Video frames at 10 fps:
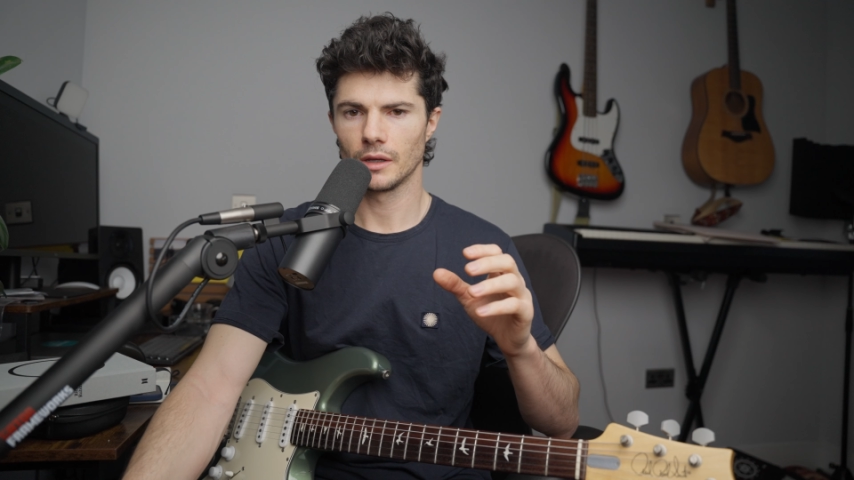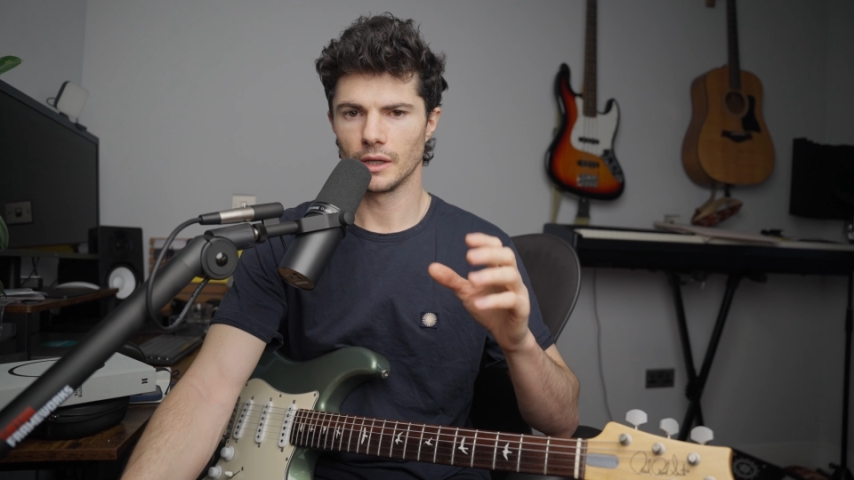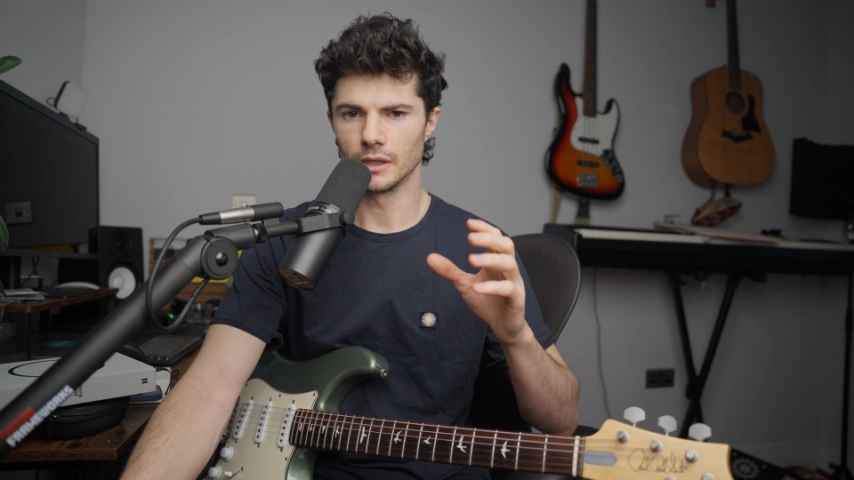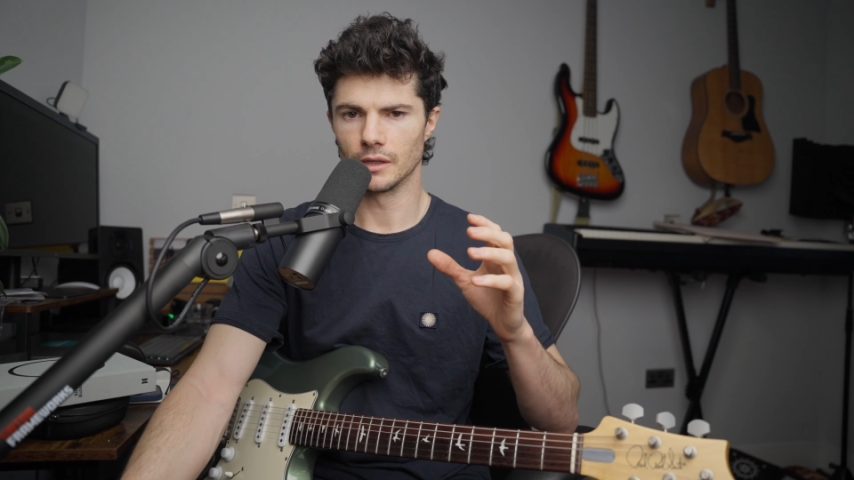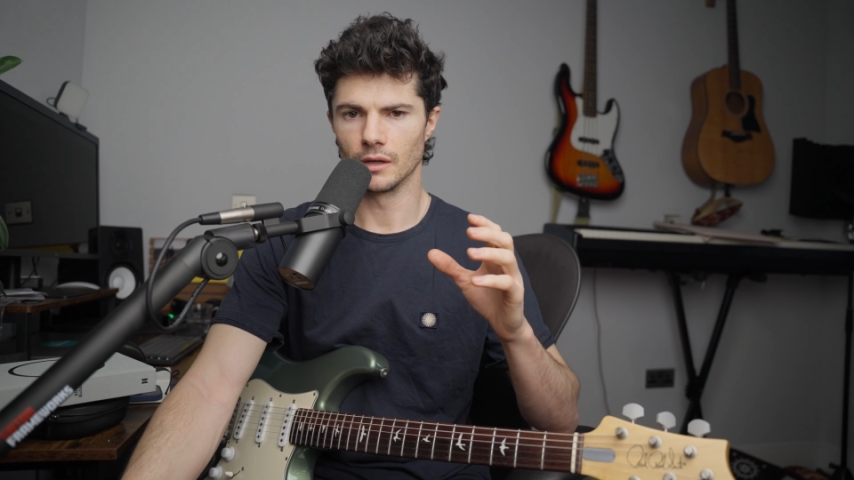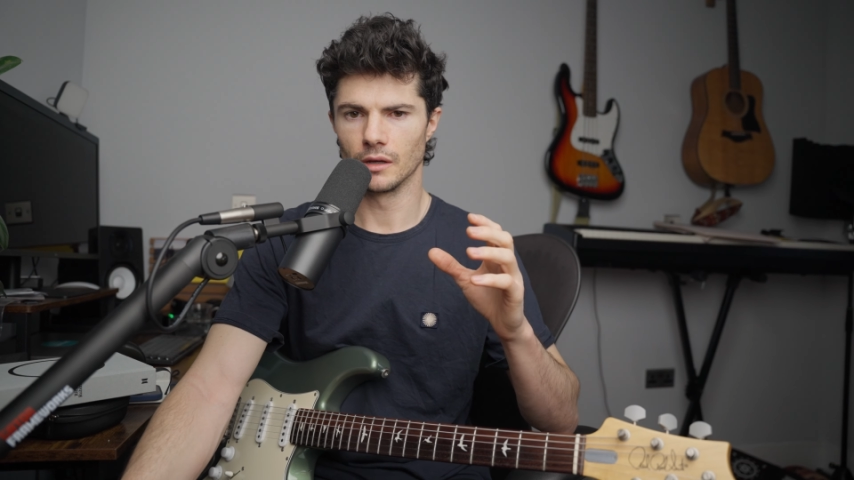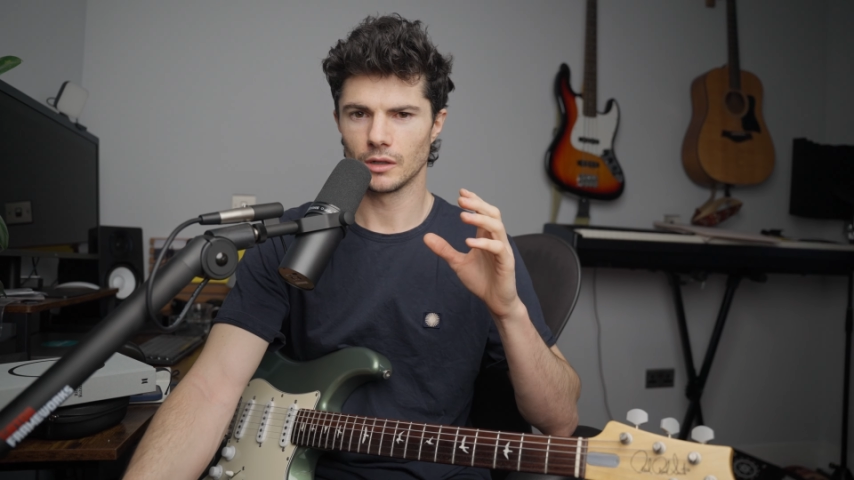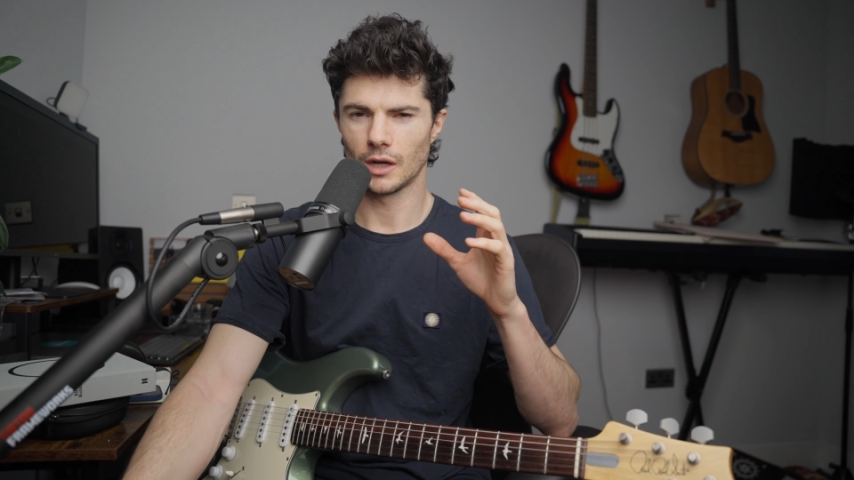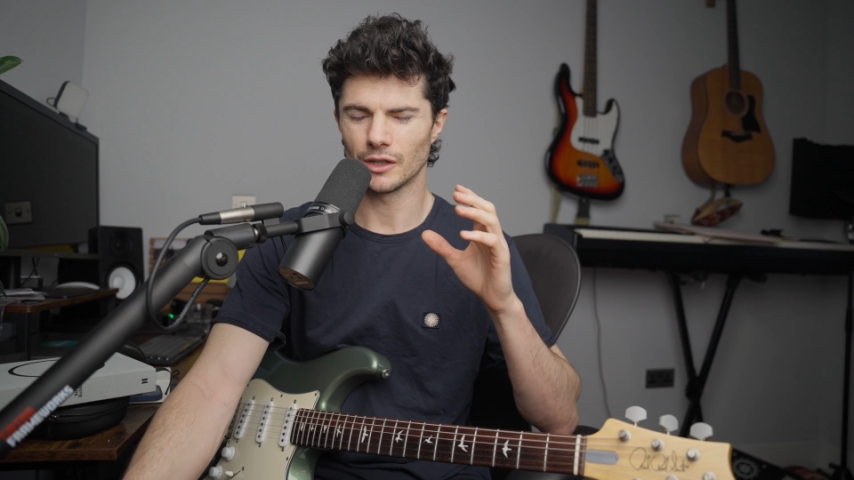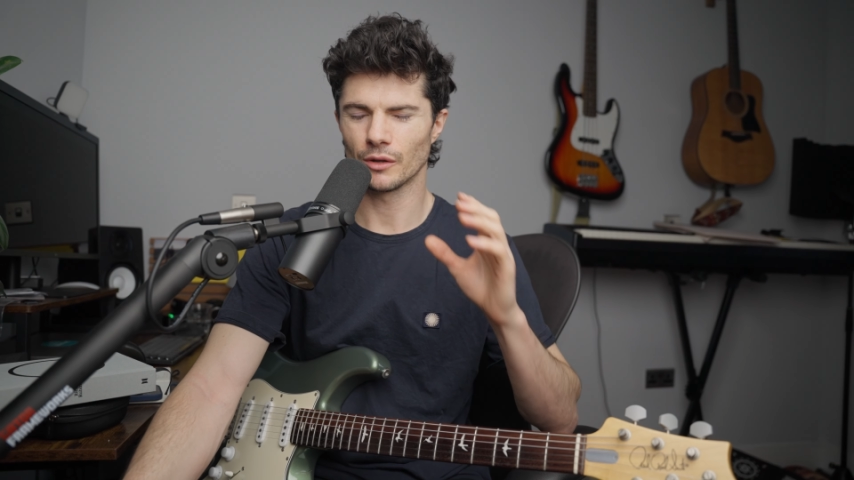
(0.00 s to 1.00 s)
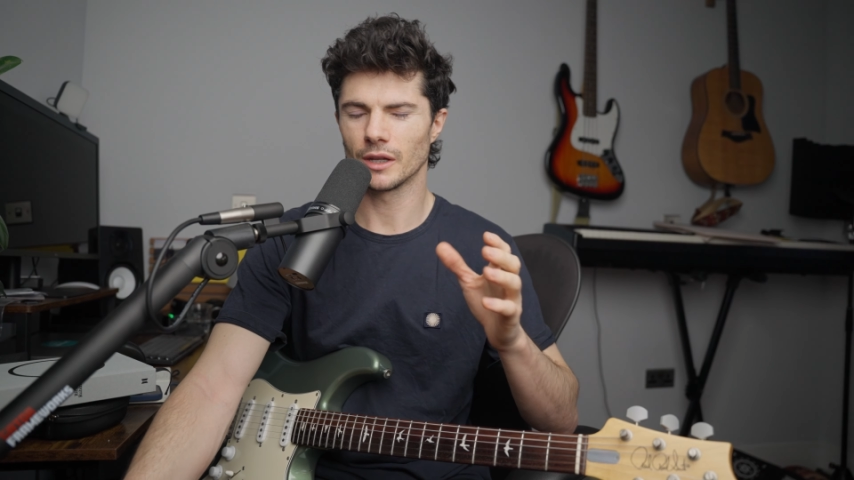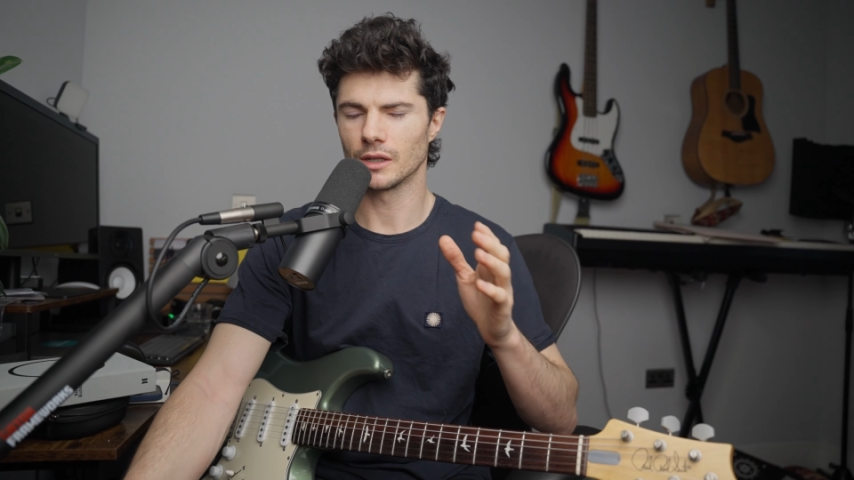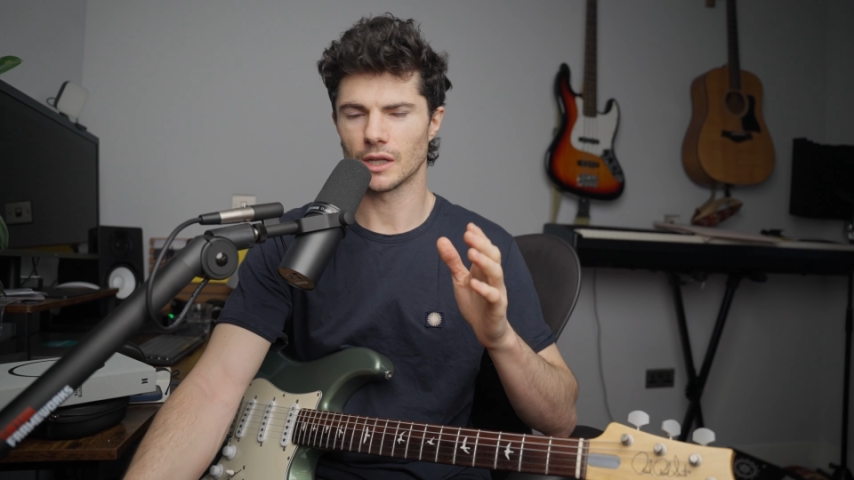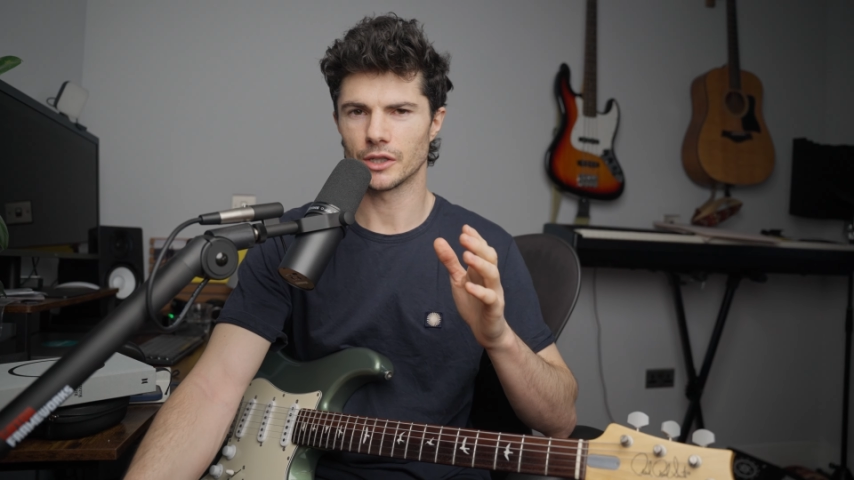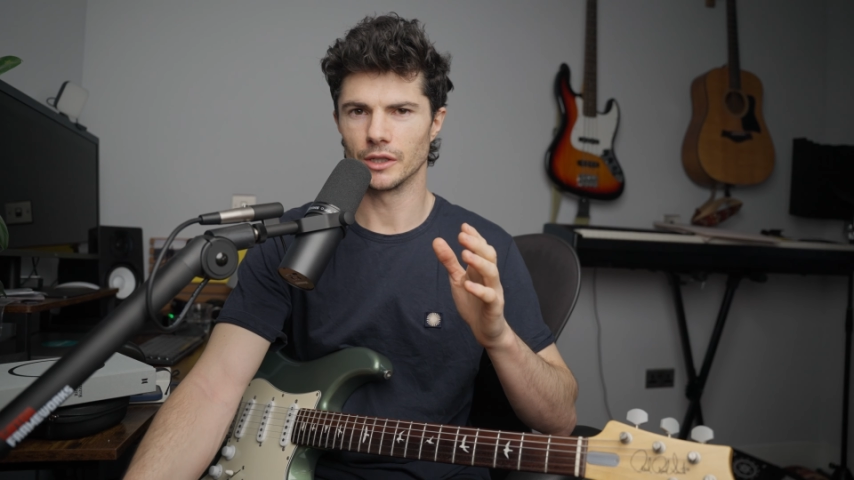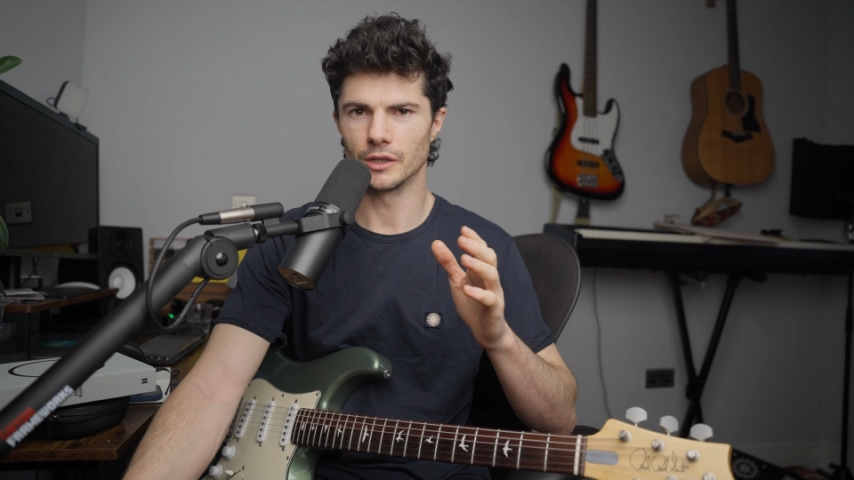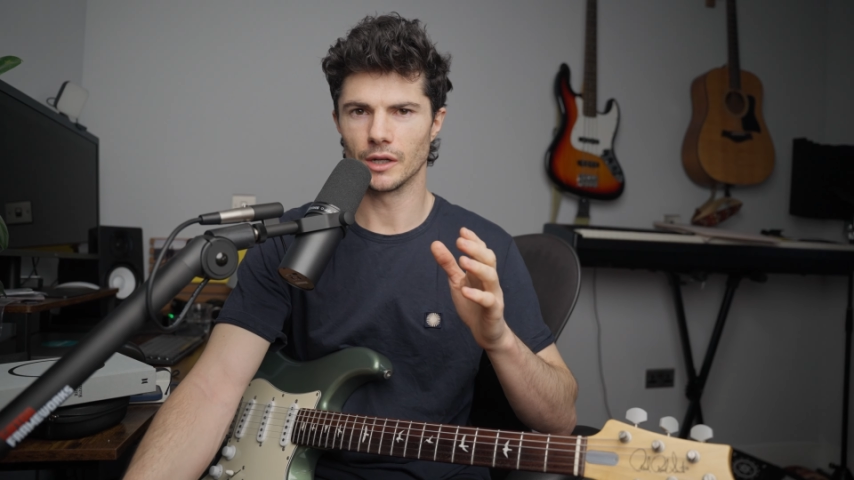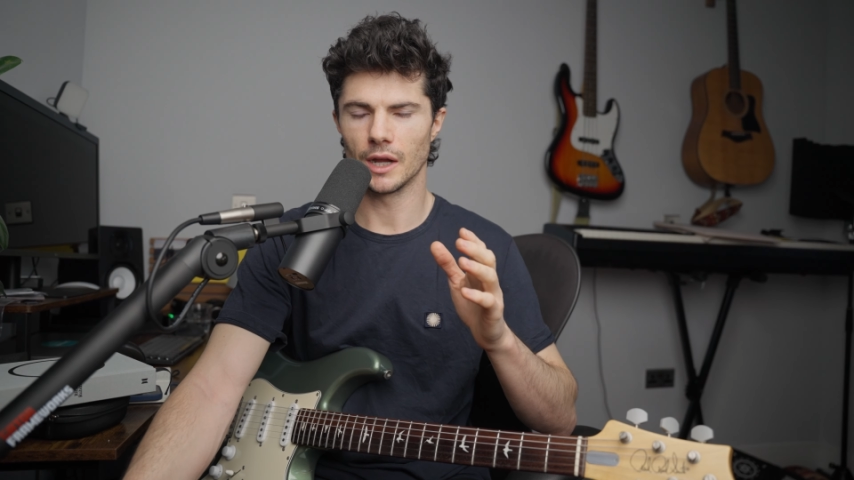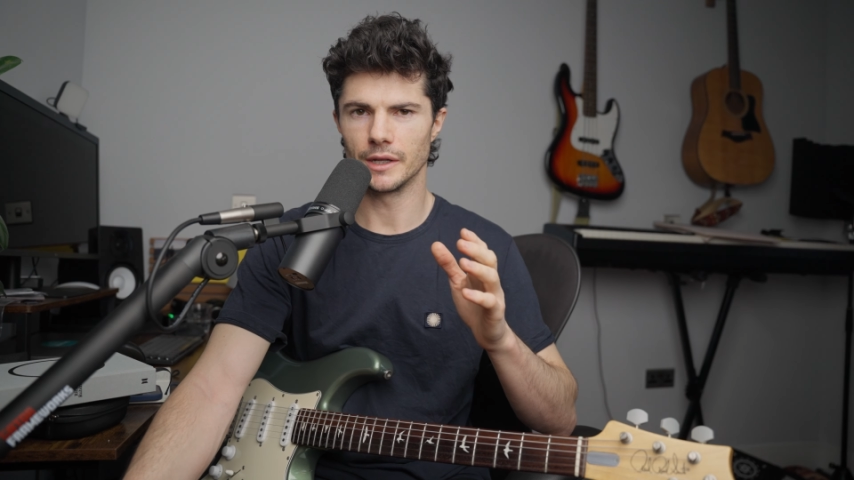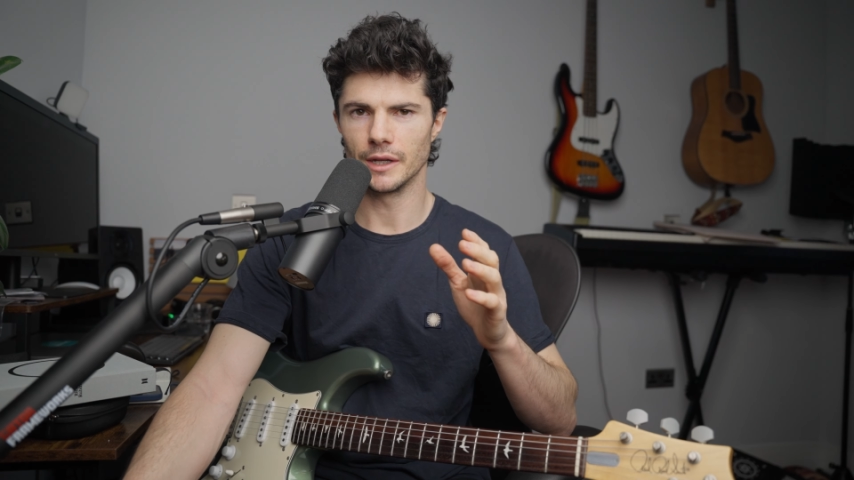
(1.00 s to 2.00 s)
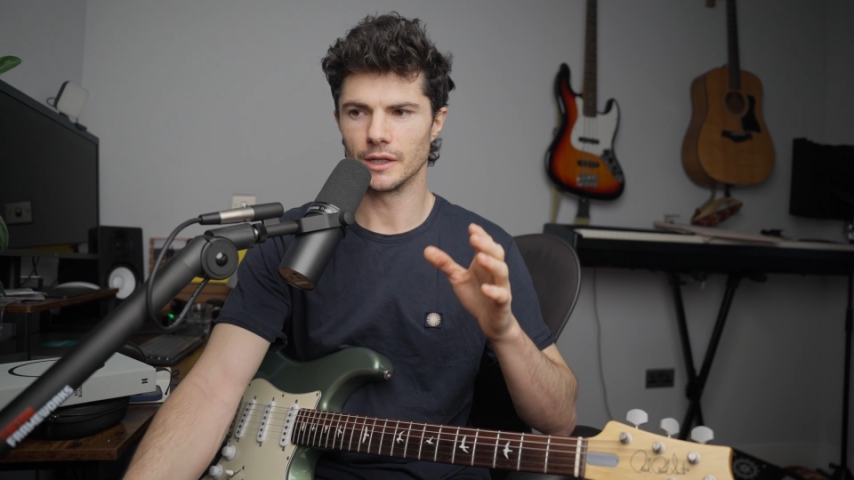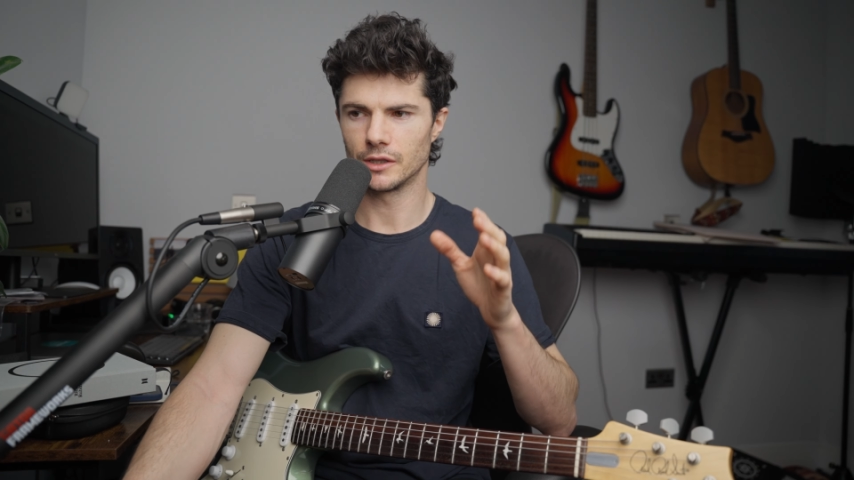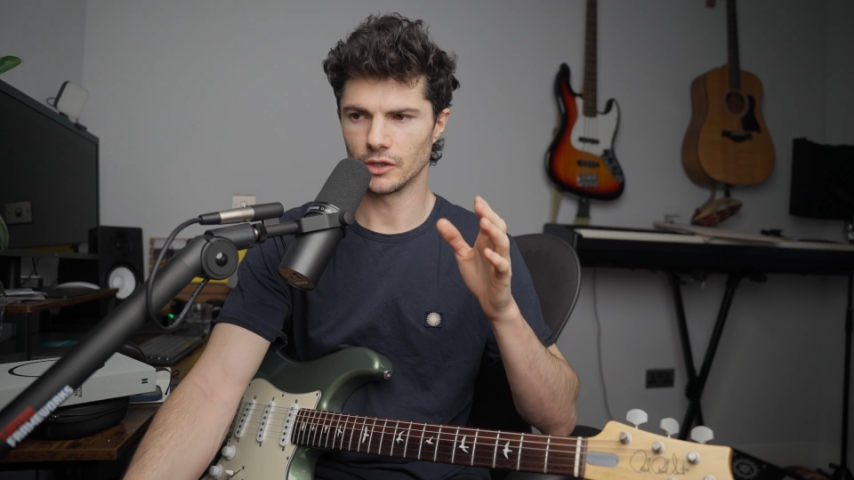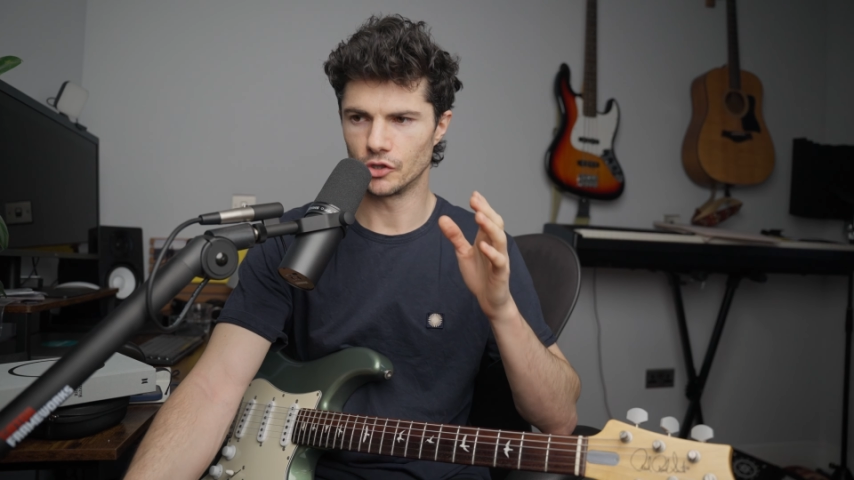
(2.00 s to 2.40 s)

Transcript: is that I don't think it's actually a good idea to